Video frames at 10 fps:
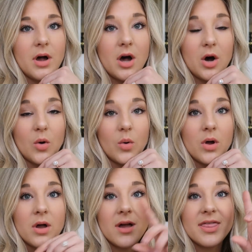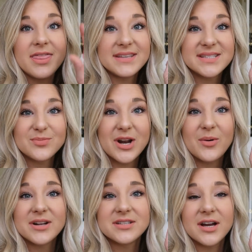oh, this is what I
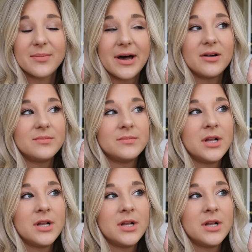want to talk about.